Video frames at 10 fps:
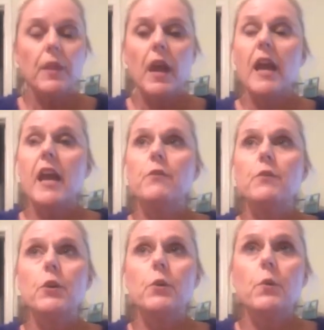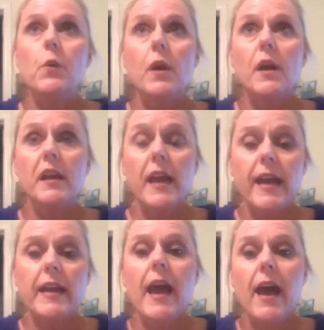If you can
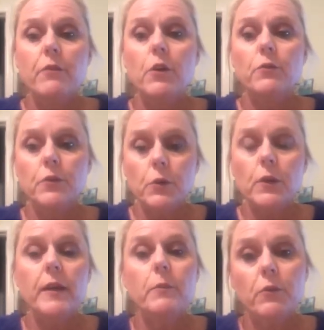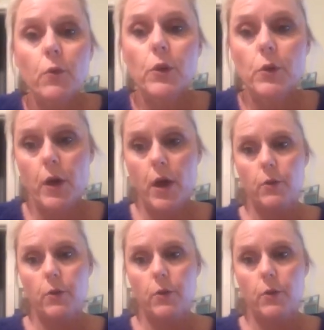have your fueling before you go.